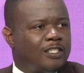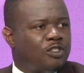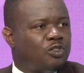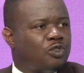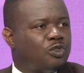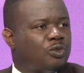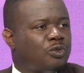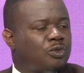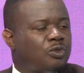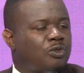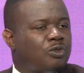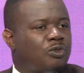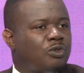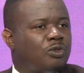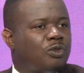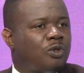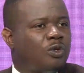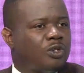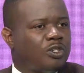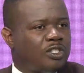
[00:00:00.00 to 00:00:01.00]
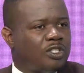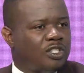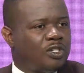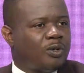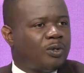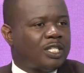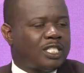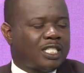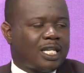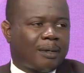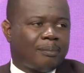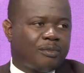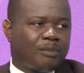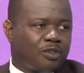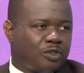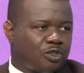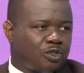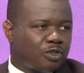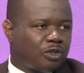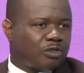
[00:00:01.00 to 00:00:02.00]
to continuous
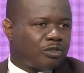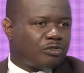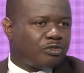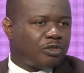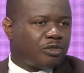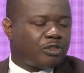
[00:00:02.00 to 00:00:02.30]
abuse of